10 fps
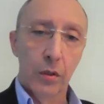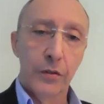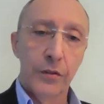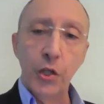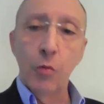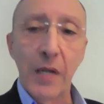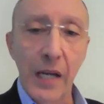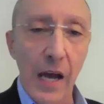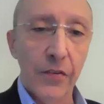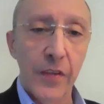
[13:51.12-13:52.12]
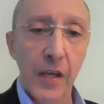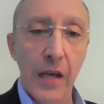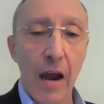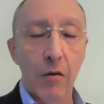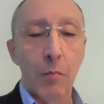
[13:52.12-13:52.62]
dehumanize
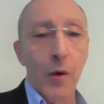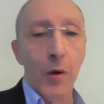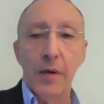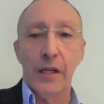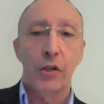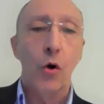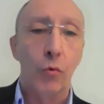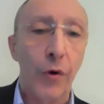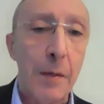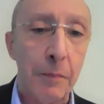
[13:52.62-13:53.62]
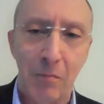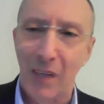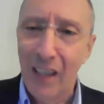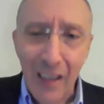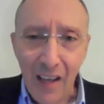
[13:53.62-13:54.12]
the Arab women and don't rape them.
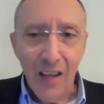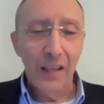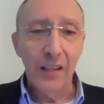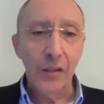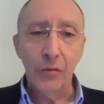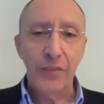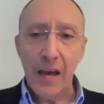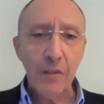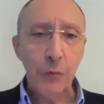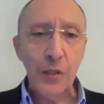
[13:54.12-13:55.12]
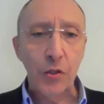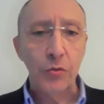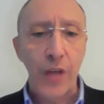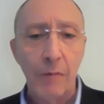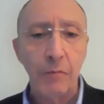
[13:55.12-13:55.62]
You know, damned if we do,
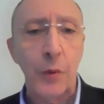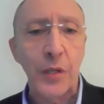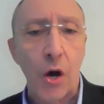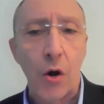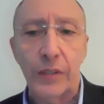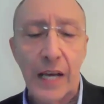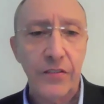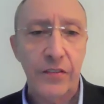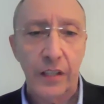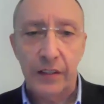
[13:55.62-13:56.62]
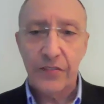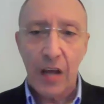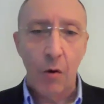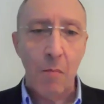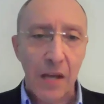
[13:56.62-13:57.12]
damned if we don't. That's
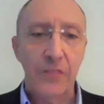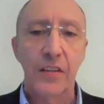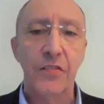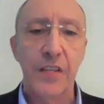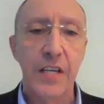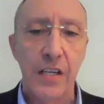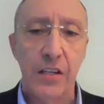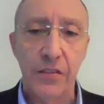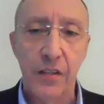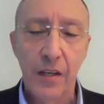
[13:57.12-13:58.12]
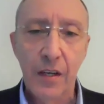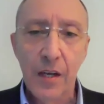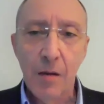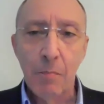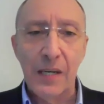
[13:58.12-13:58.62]
how amazing this thing is.
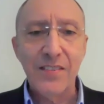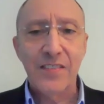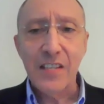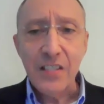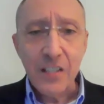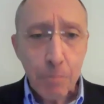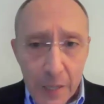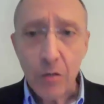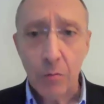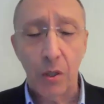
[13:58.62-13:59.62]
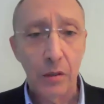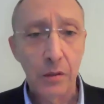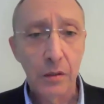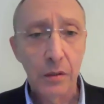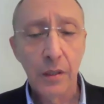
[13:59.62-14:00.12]
But it's despicable
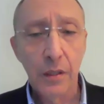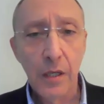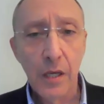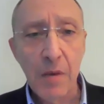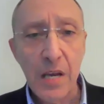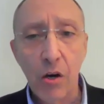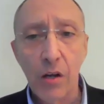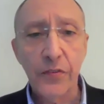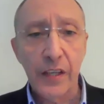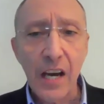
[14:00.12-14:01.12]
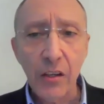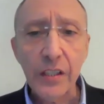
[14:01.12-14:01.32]
because not only